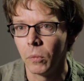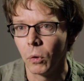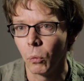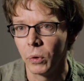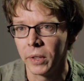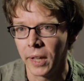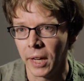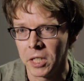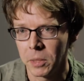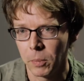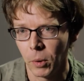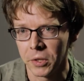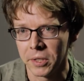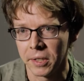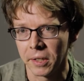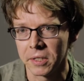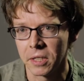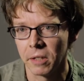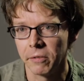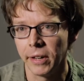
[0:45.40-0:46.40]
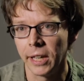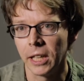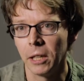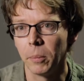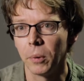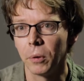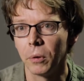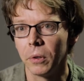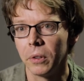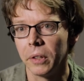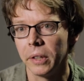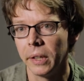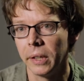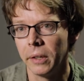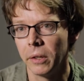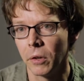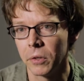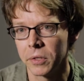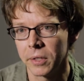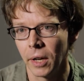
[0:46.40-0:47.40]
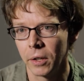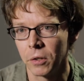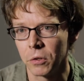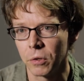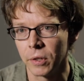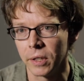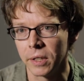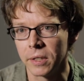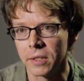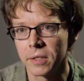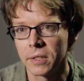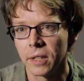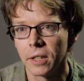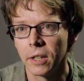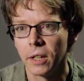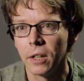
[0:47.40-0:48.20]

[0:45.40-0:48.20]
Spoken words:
with antibiotics available in those countries.